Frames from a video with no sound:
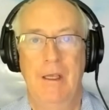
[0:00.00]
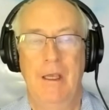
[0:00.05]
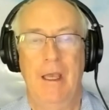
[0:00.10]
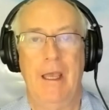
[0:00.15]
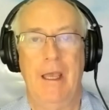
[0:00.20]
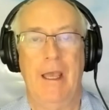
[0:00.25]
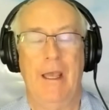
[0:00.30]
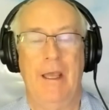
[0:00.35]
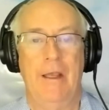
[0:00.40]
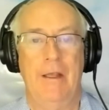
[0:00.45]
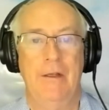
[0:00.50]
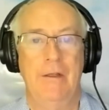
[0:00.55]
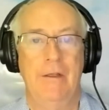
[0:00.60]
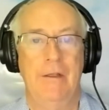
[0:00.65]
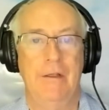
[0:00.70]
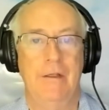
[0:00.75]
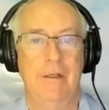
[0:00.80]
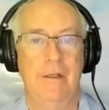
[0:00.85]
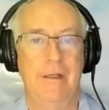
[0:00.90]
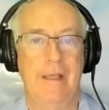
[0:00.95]

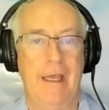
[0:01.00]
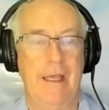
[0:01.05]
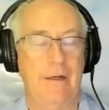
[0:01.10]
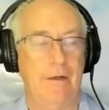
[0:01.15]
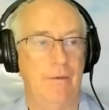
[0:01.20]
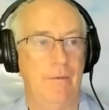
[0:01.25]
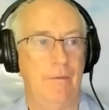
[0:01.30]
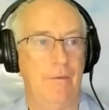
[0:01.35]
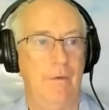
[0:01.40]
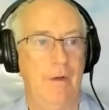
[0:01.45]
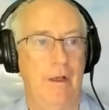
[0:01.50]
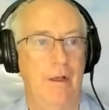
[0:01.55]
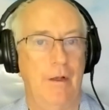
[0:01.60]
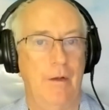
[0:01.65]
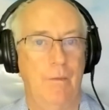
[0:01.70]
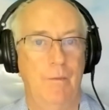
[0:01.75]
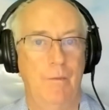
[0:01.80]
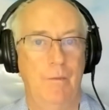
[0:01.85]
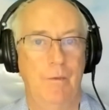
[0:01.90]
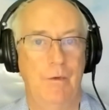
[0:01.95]
And that
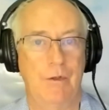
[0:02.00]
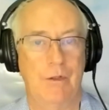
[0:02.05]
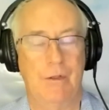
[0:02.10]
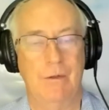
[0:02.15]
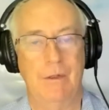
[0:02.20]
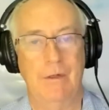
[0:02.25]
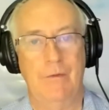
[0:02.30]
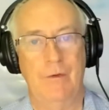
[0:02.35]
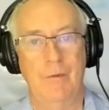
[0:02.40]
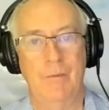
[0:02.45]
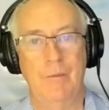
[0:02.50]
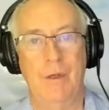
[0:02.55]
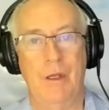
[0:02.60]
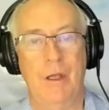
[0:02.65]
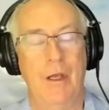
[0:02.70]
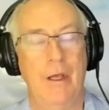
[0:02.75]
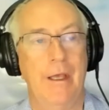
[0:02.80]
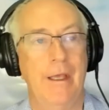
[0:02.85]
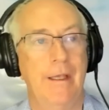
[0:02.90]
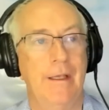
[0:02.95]
uh, was driven
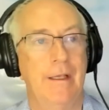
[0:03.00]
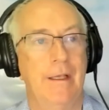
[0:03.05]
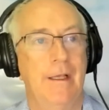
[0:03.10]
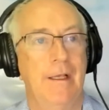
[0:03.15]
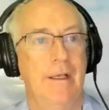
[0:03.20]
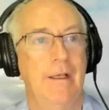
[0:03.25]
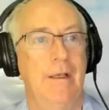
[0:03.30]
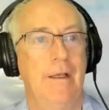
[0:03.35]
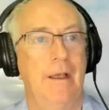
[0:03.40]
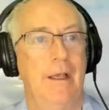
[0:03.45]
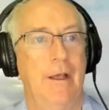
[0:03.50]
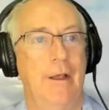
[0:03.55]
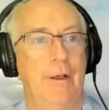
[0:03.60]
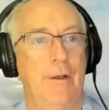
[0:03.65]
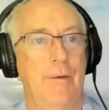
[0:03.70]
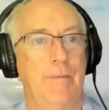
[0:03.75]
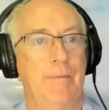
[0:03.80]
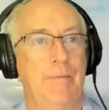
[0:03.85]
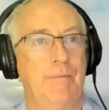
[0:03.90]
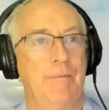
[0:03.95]
by
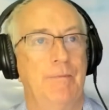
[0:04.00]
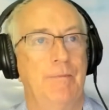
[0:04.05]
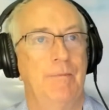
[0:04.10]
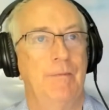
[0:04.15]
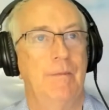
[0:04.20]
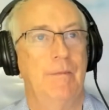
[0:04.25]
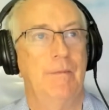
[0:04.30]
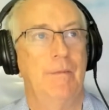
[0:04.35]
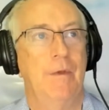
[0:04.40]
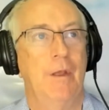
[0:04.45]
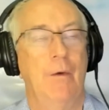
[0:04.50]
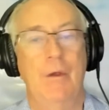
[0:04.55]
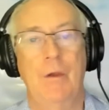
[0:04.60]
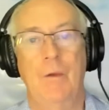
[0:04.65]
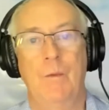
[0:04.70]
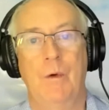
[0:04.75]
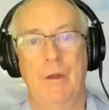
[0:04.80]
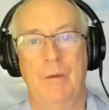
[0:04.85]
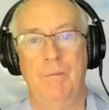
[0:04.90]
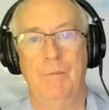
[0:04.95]
um,
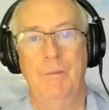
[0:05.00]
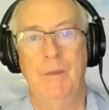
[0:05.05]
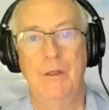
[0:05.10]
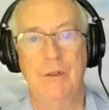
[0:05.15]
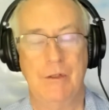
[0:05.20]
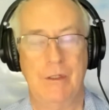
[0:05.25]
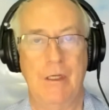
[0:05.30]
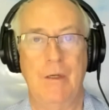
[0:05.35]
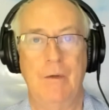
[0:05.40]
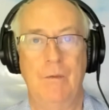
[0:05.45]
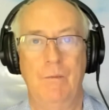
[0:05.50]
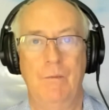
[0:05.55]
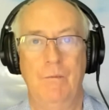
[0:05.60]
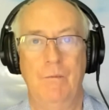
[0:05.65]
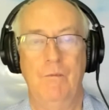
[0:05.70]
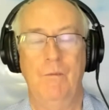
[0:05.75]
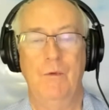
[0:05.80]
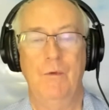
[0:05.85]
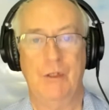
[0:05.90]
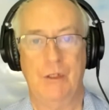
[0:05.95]
knowing what Minsky
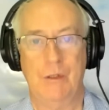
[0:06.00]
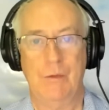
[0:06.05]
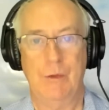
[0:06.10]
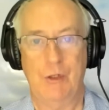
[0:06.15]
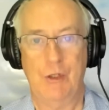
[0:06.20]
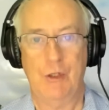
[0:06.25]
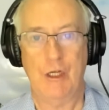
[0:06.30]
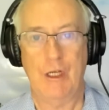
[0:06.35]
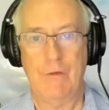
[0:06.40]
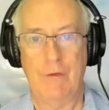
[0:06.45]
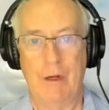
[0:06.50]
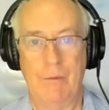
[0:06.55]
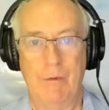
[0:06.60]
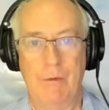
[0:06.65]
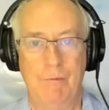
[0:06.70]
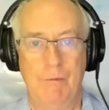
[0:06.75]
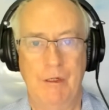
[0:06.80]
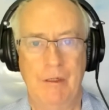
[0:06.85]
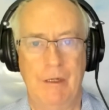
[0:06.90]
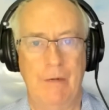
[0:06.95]
wished to achieve. I
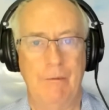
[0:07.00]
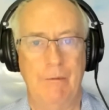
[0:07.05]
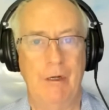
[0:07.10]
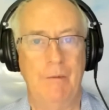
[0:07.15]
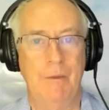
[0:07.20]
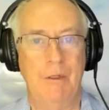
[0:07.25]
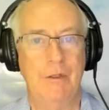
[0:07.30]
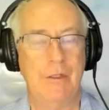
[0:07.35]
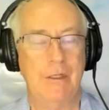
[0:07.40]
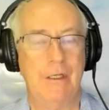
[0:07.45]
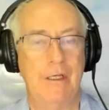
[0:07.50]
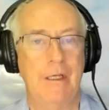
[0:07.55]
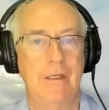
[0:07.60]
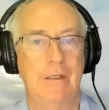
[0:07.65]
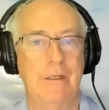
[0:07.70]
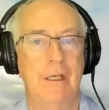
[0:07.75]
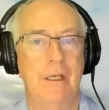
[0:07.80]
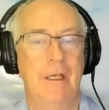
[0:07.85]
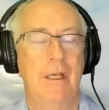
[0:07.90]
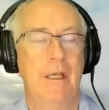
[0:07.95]
read, I read
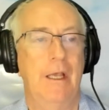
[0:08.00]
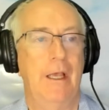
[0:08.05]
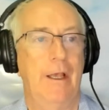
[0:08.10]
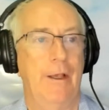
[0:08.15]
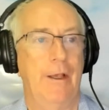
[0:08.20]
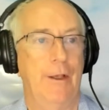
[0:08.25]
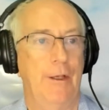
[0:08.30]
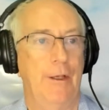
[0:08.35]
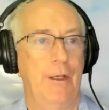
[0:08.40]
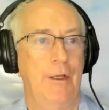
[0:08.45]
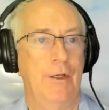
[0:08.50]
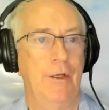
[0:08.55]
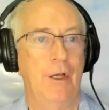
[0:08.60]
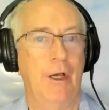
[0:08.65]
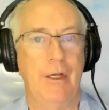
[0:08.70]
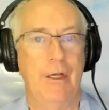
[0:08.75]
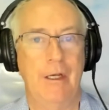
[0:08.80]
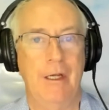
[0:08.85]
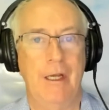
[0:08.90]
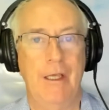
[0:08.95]
Minsky uh, in
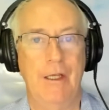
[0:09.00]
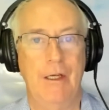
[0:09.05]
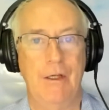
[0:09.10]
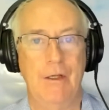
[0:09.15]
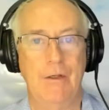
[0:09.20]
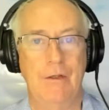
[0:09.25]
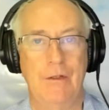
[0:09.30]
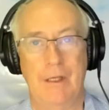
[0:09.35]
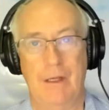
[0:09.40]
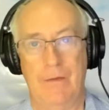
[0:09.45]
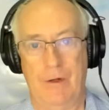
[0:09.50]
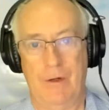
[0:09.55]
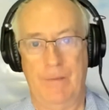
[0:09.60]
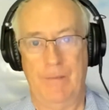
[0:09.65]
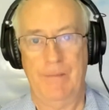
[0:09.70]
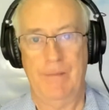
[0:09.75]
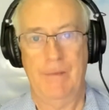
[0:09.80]
nineteen eighty-seven,